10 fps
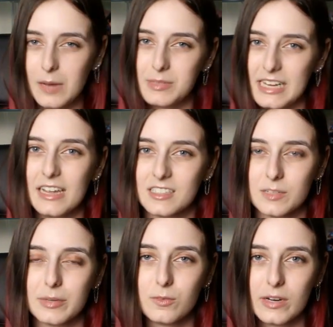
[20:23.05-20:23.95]
empty hand's
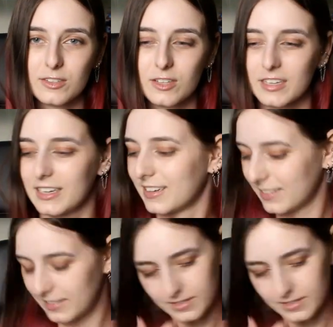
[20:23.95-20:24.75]
a bit weird looking.